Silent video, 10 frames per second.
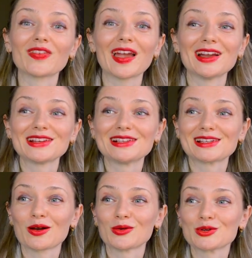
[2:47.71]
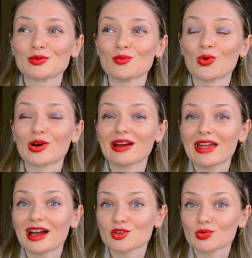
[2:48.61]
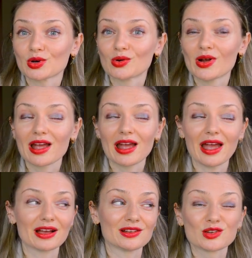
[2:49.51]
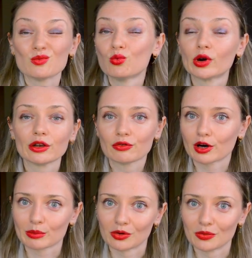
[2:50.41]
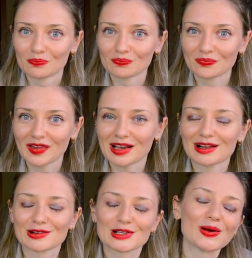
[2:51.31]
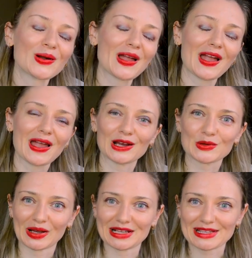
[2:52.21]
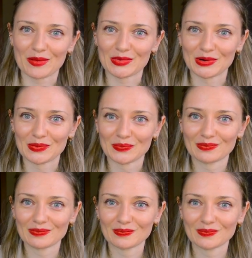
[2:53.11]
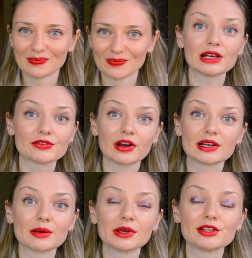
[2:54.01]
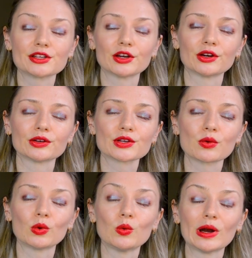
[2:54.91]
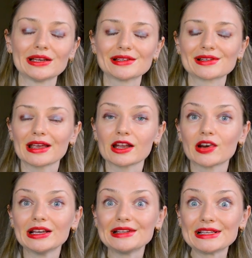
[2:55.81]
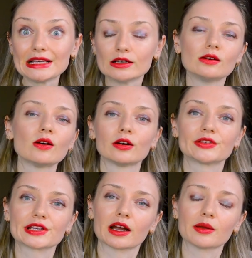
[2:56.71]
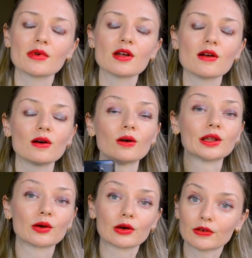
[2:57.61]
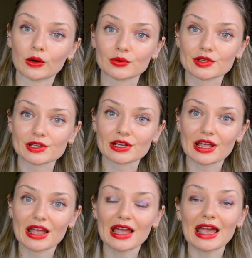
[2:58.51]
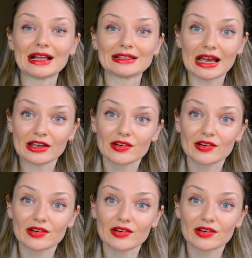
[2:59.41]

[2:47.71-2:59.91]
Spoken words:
and it sounds more casual and more informal. And now let's look at one example. As far as I'm concerned, we waste a great deal of time on our phones, and I